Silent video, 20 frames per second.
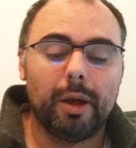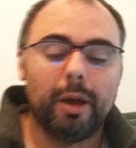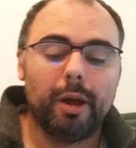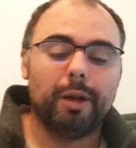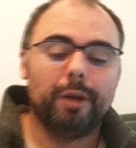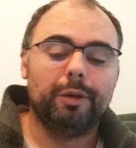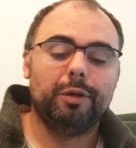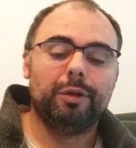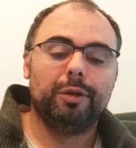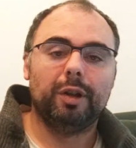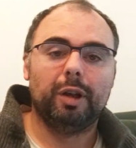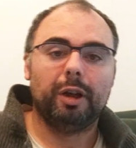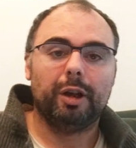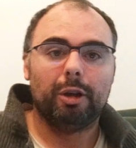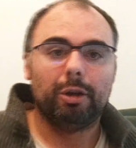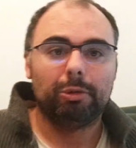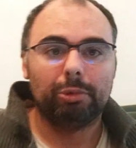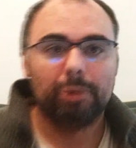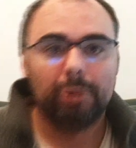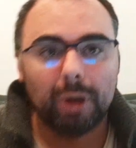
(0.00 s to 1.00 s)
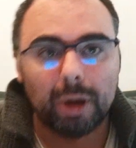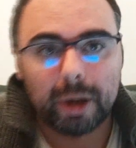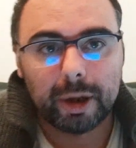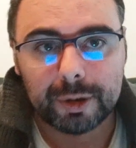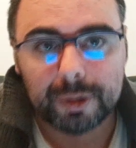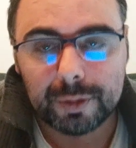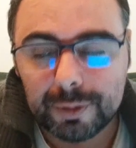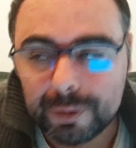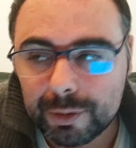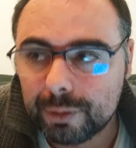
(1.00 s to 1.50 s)
And today I would
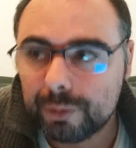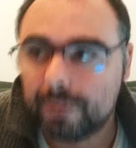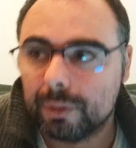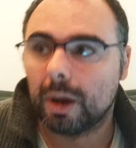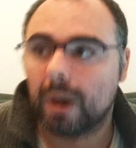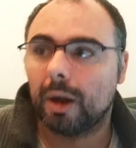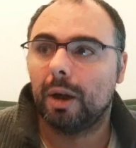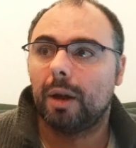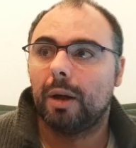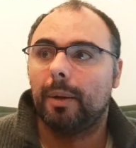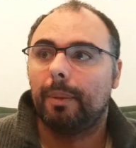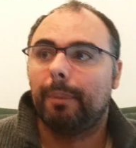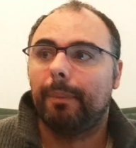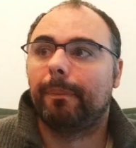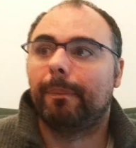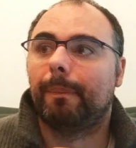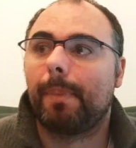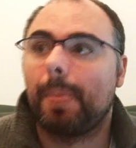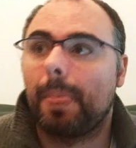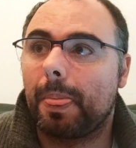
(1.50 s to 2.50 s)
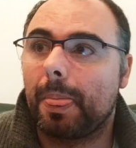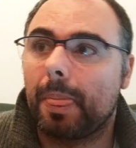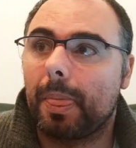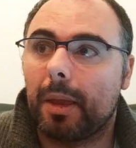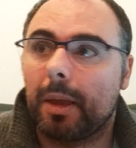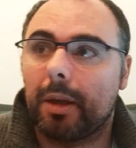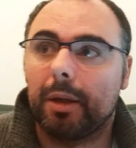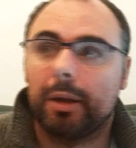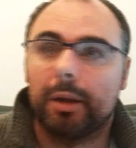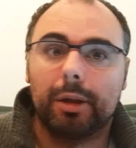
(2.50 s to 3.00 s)
like to
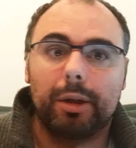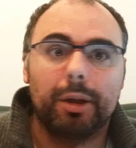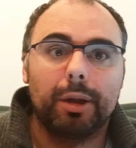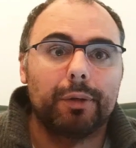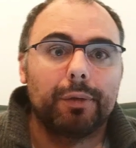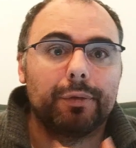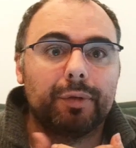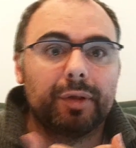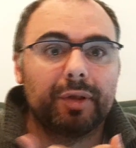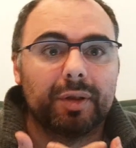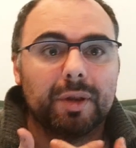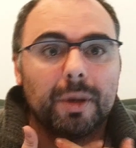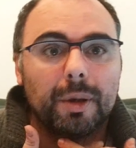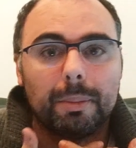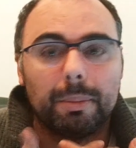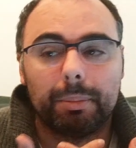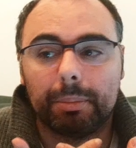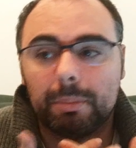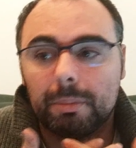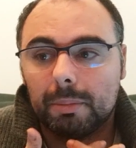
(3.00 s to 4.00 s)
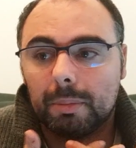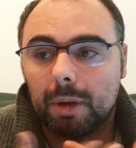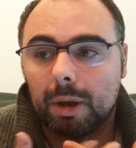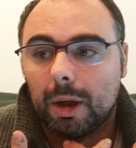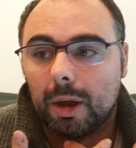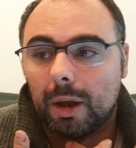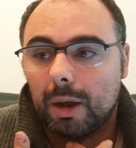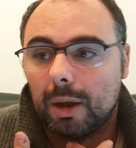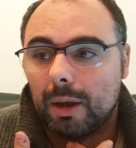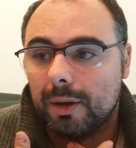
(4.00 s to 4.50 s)
give some
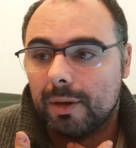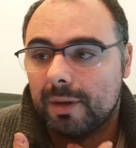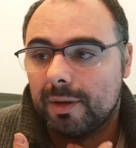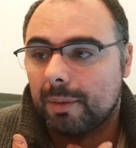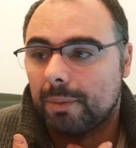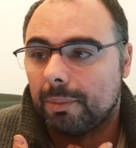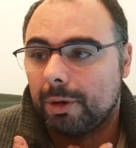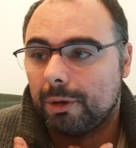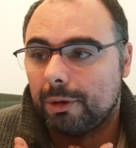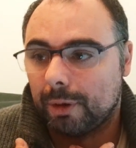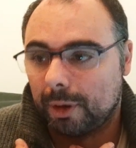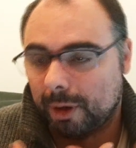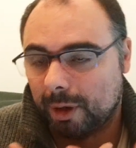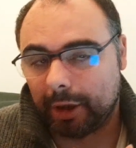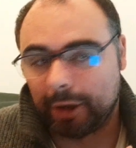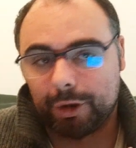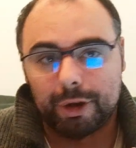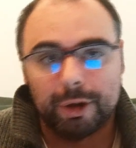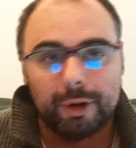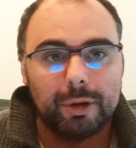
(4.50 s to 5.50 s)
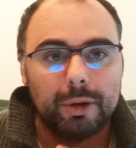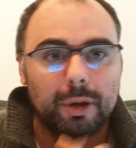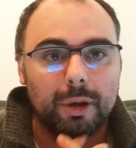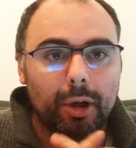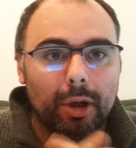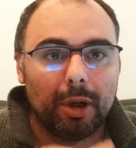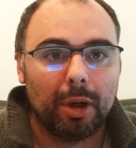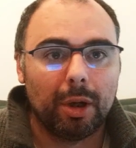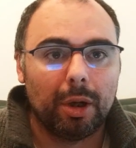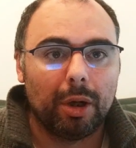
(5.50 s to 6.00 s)
introduction
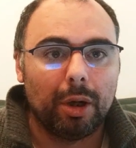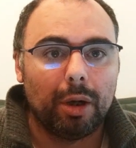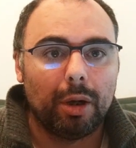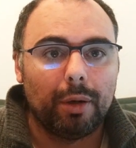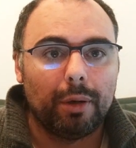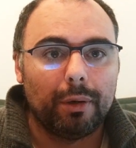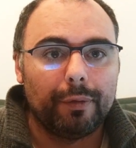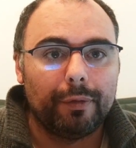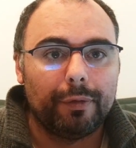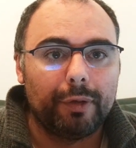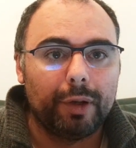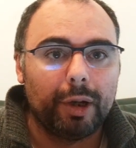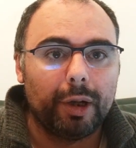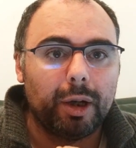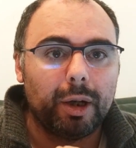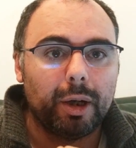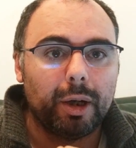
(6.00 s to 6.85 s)
of